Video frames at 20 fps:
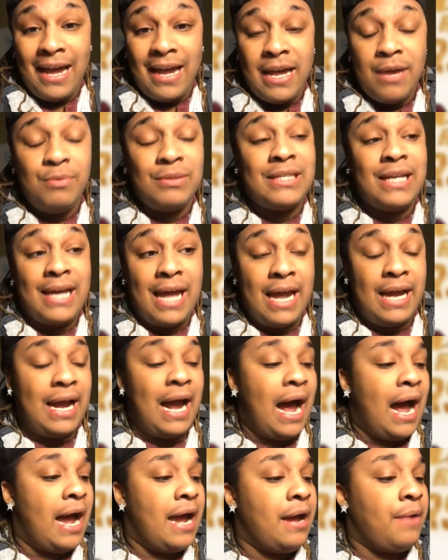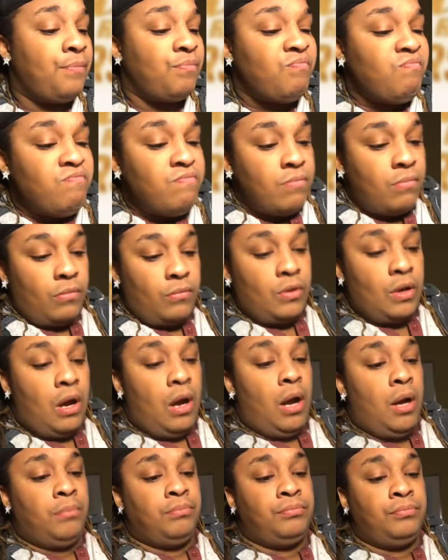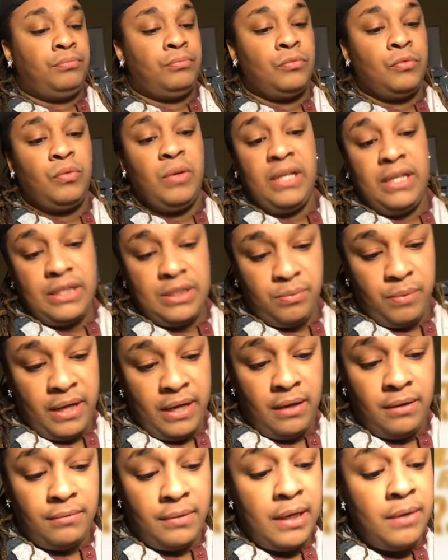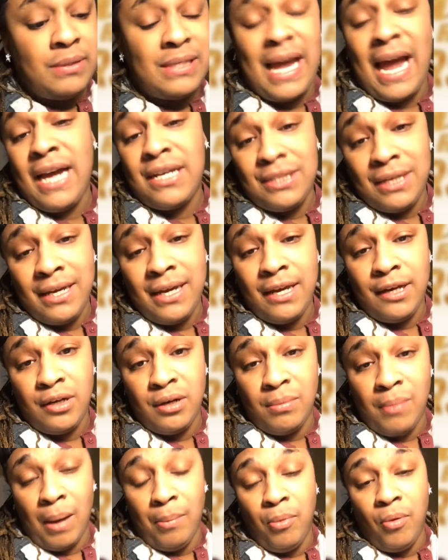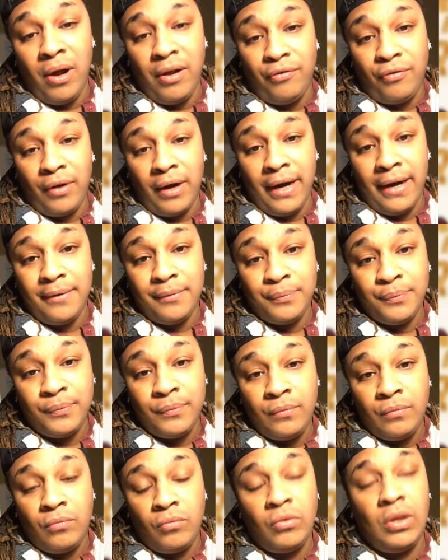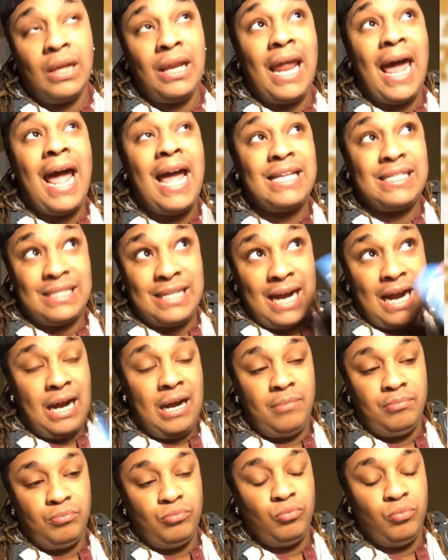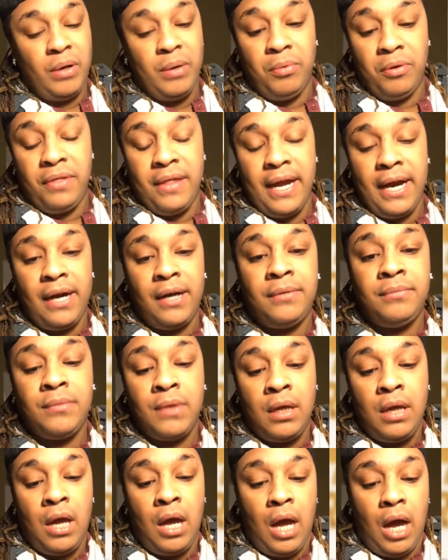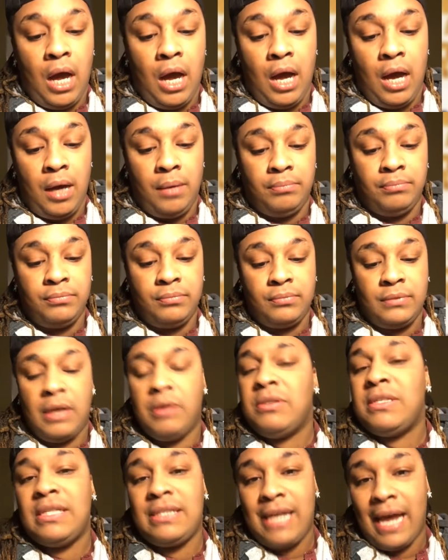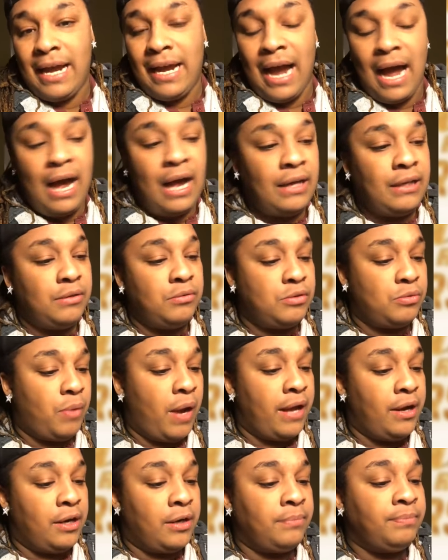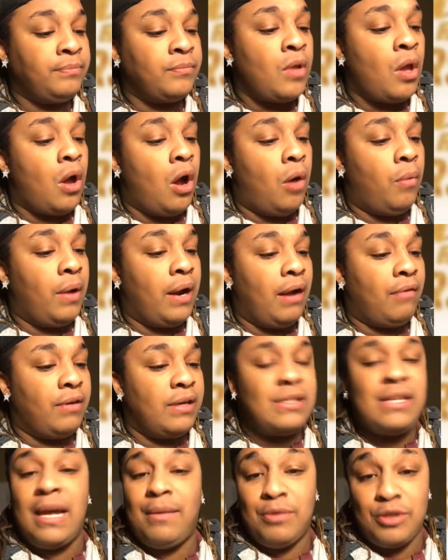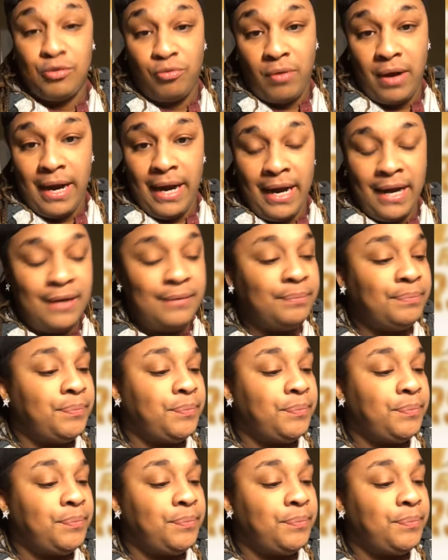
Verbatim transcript: He was a gay guy. Um, really sweet. He was actually hitting on my boyfriend the last time we were there. Um, there was this gay guy, he was waiter or whatever. His name is Red.